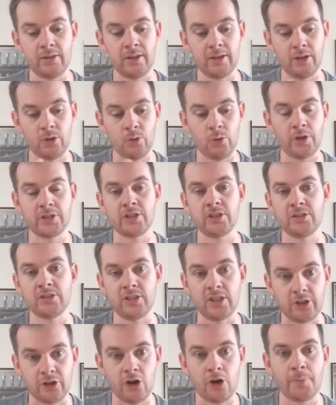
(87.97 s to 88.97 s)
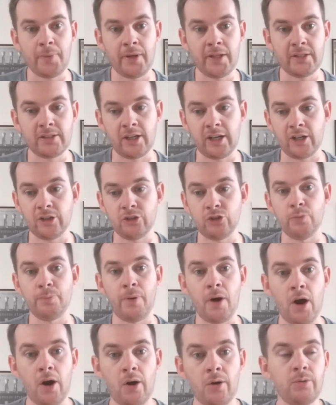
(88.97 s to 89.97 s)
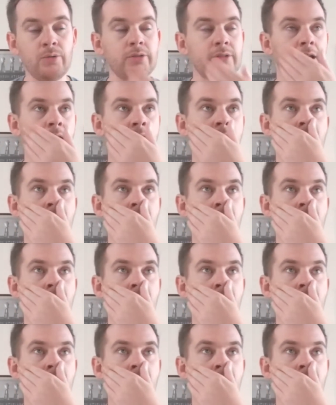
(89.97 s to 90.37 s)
their questions, their comments, and I can do polls.